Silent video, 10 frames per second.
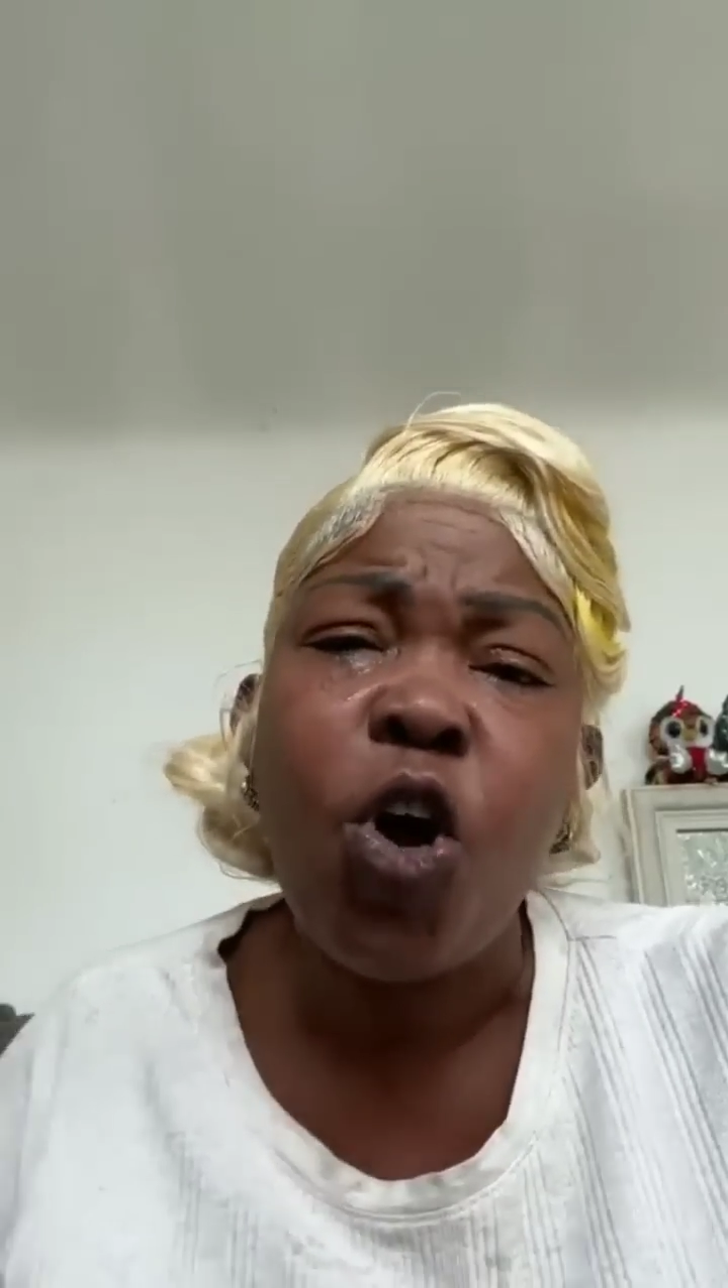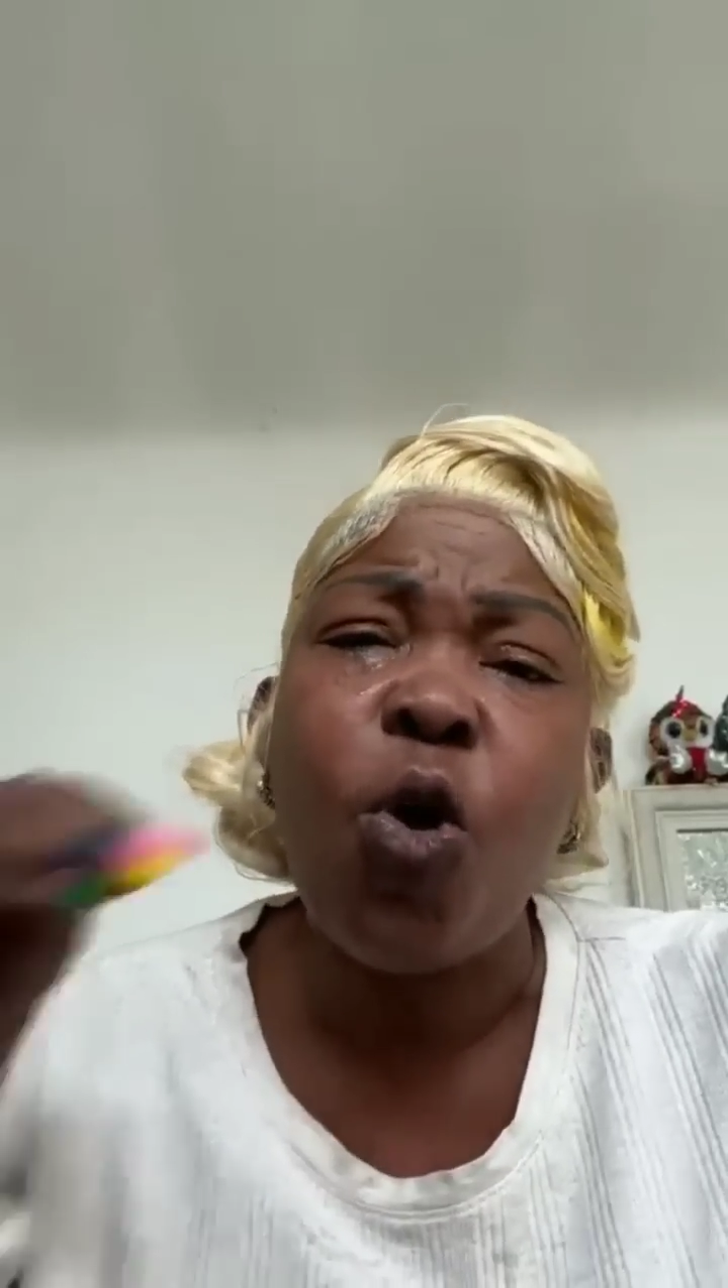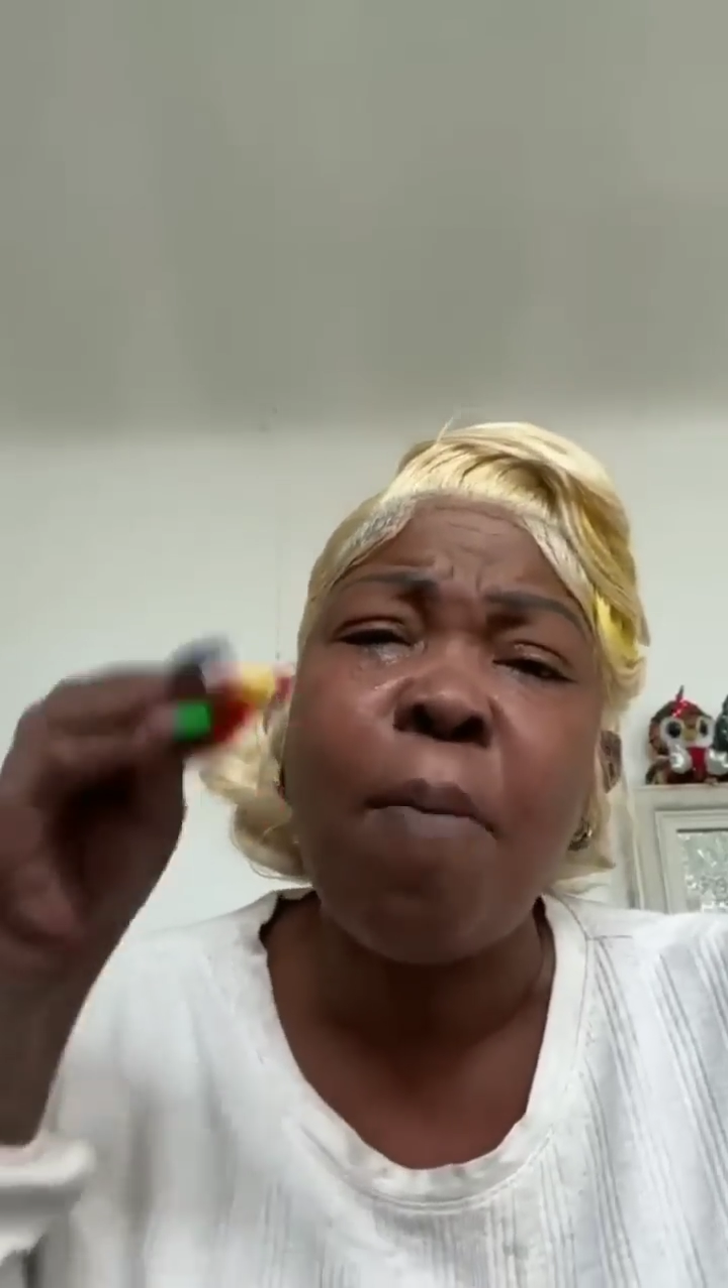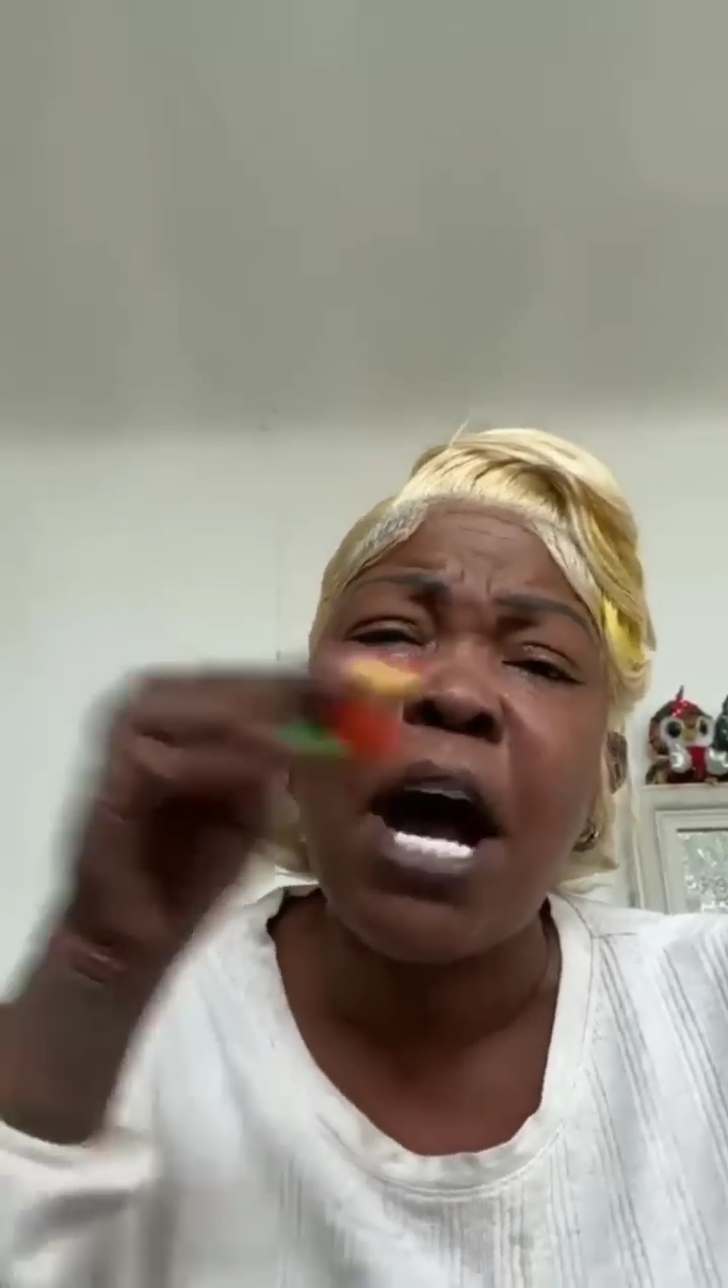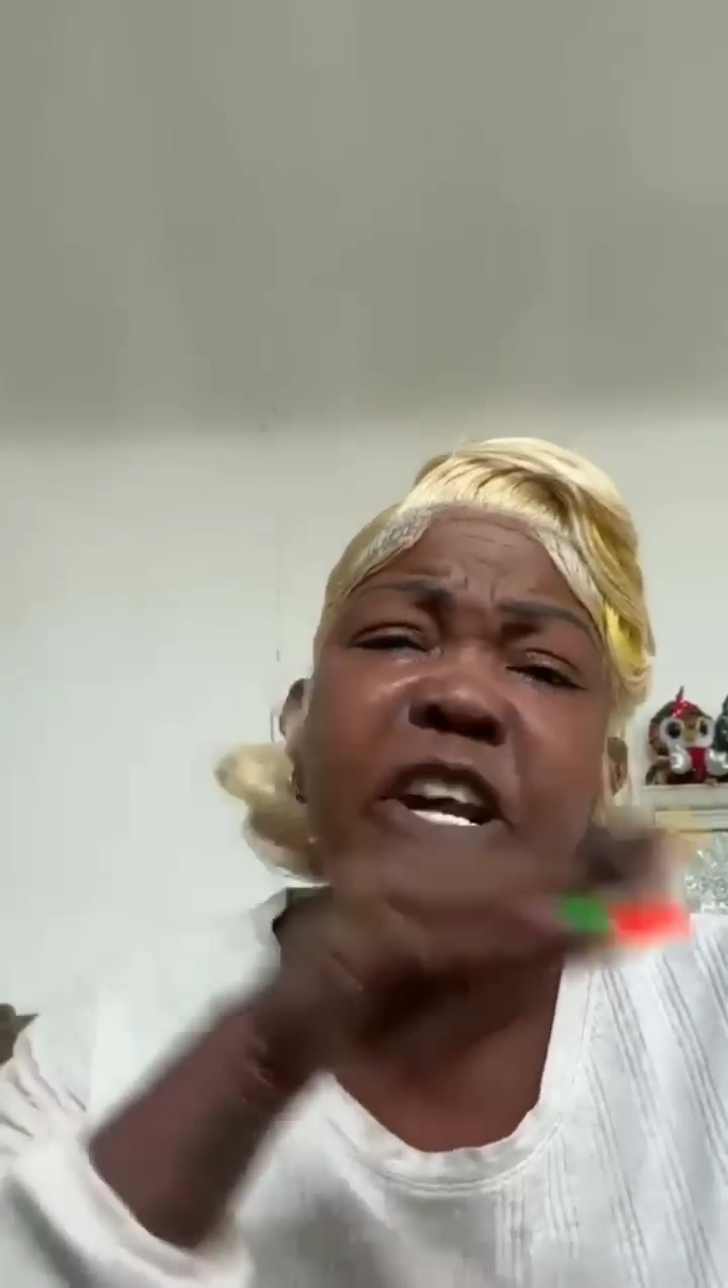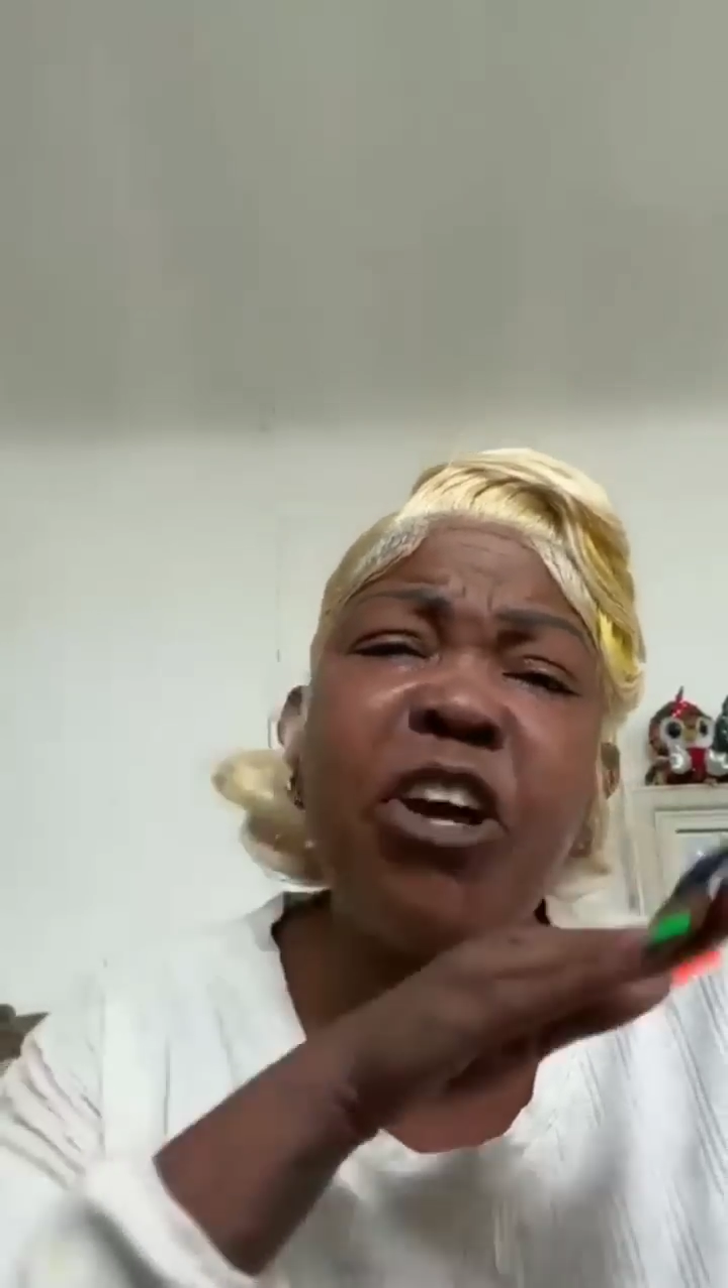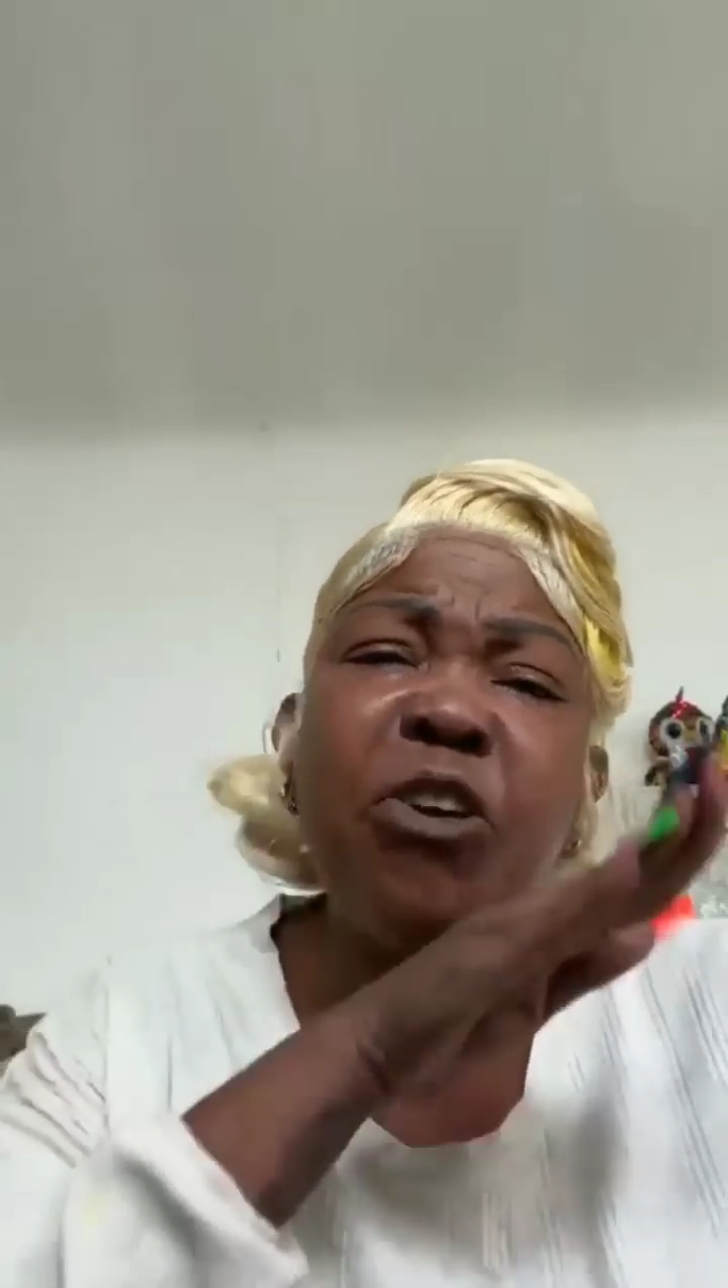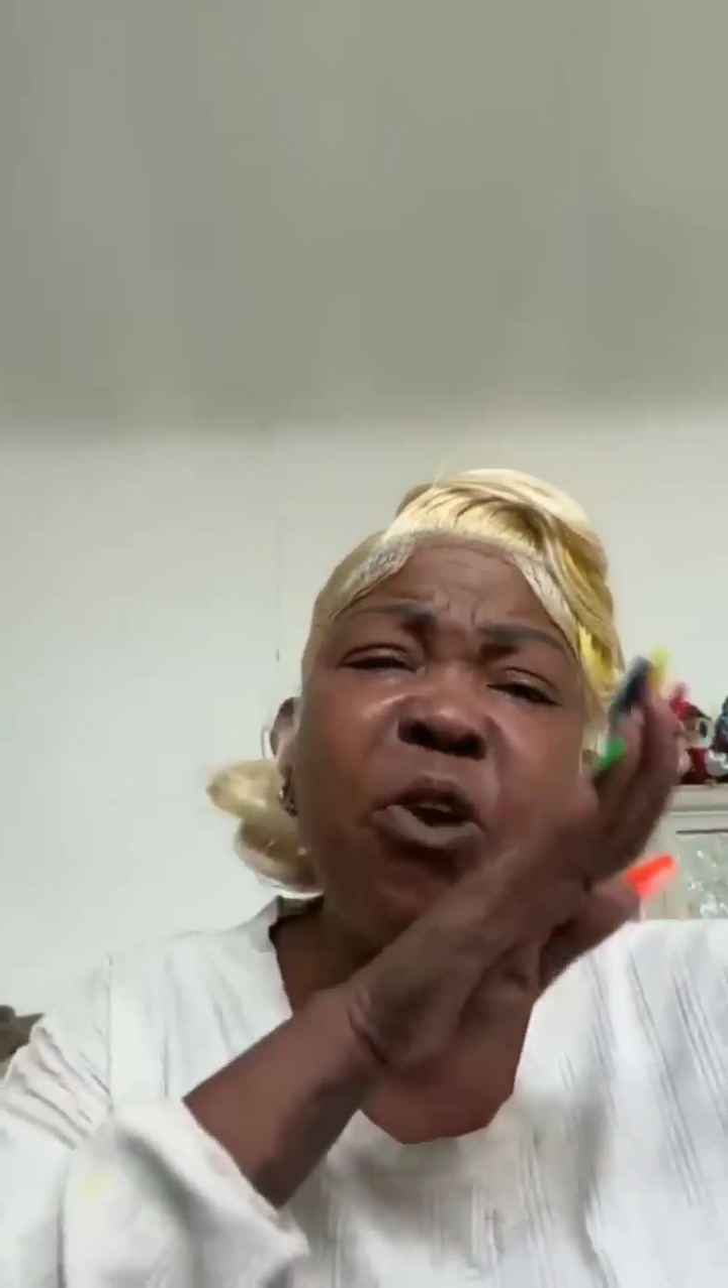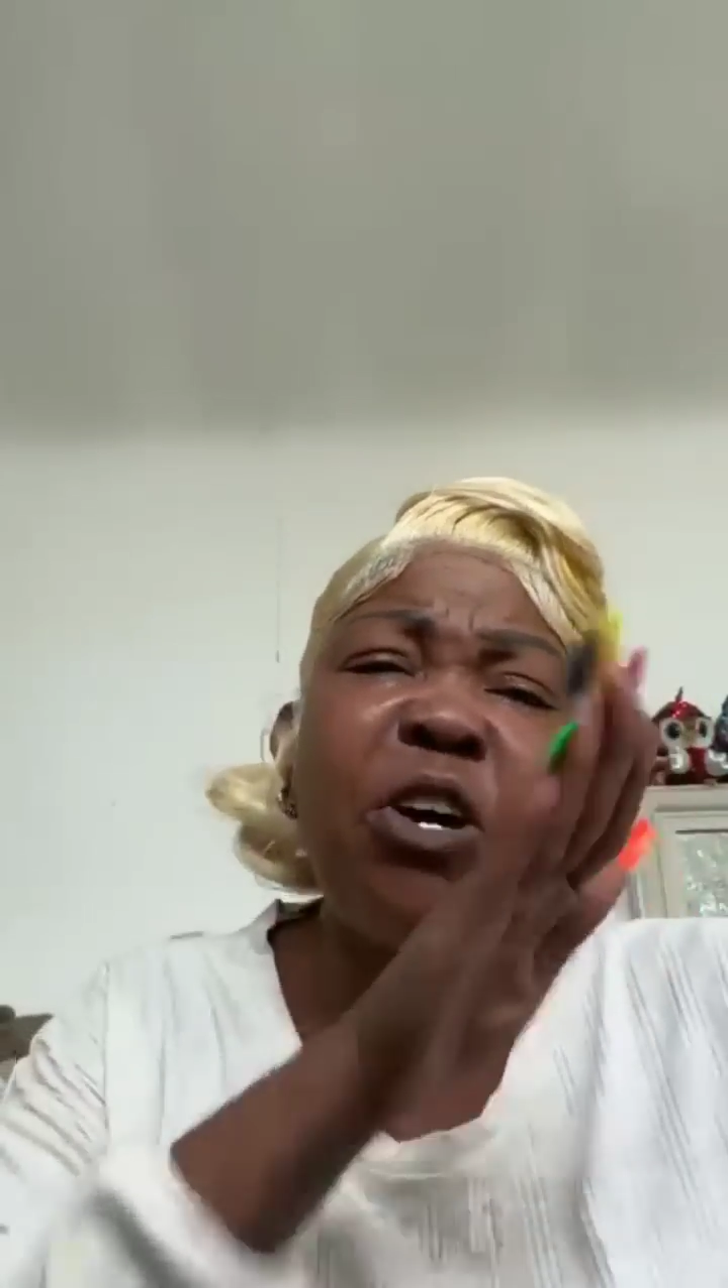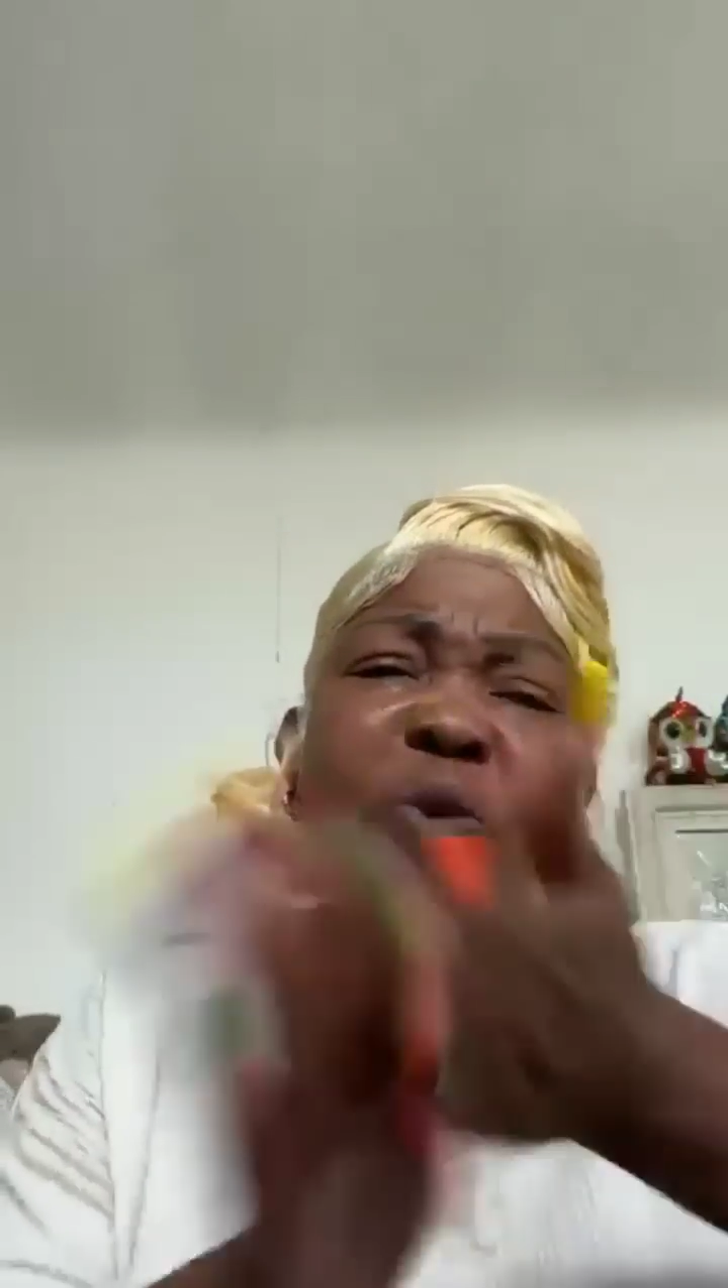Woman, you
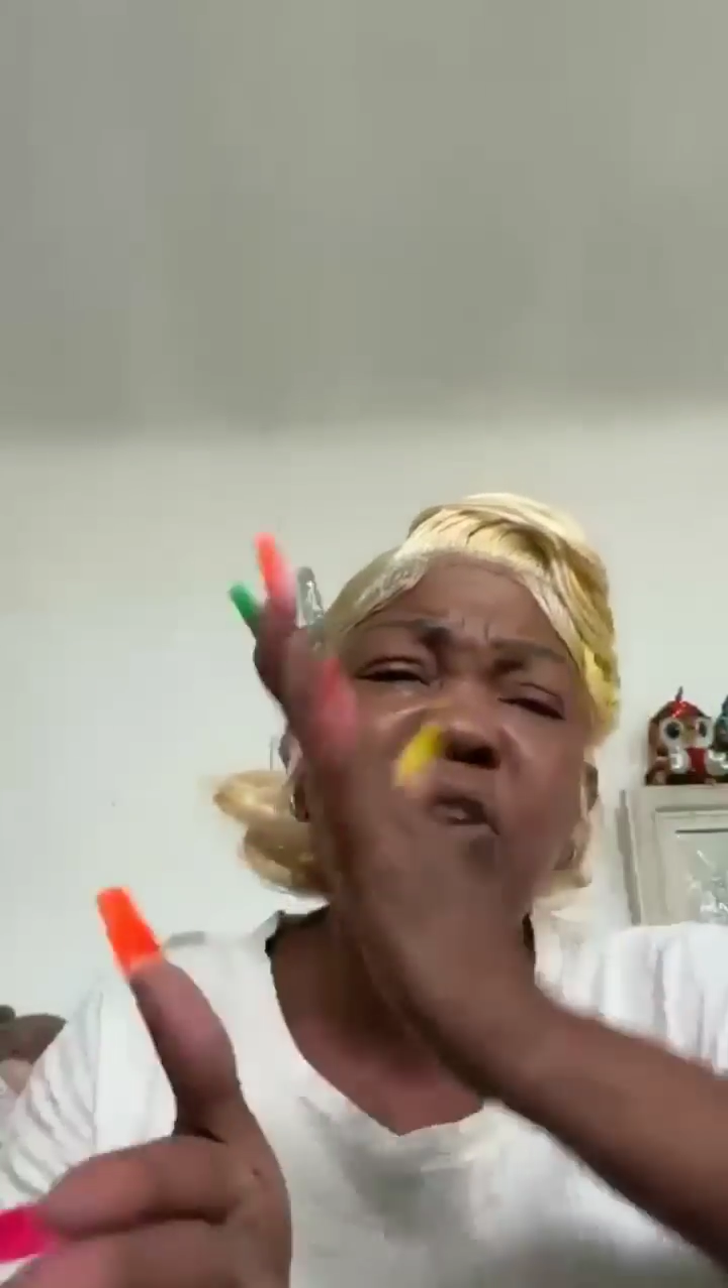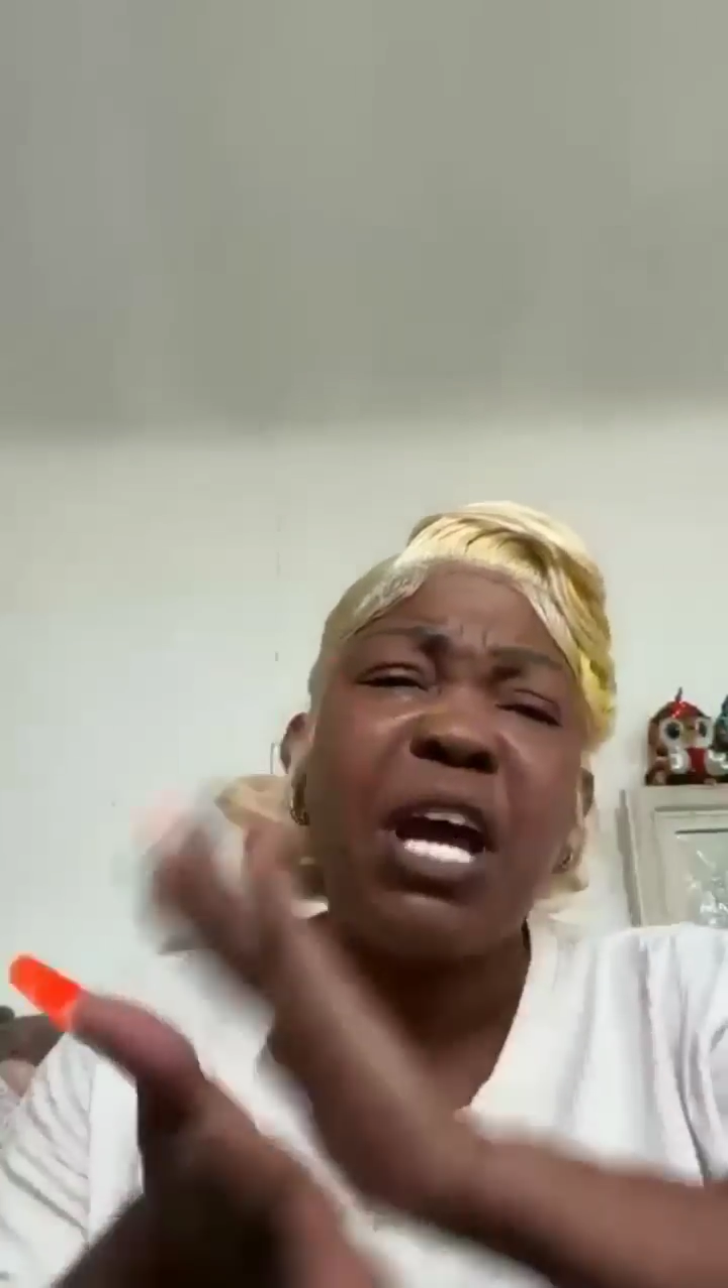know you